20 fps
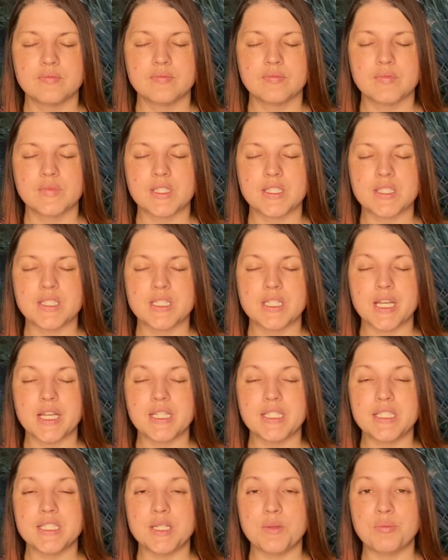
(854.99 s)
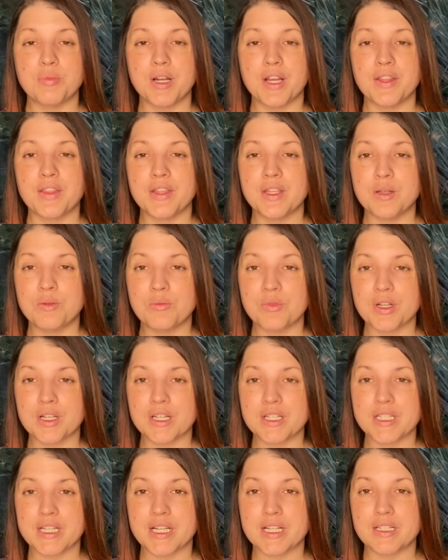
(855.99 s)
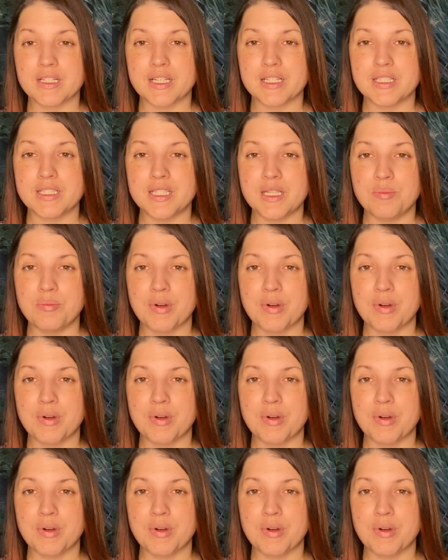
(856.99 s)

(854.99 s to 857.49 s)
This nice deep breath in. We're going to take a nice deep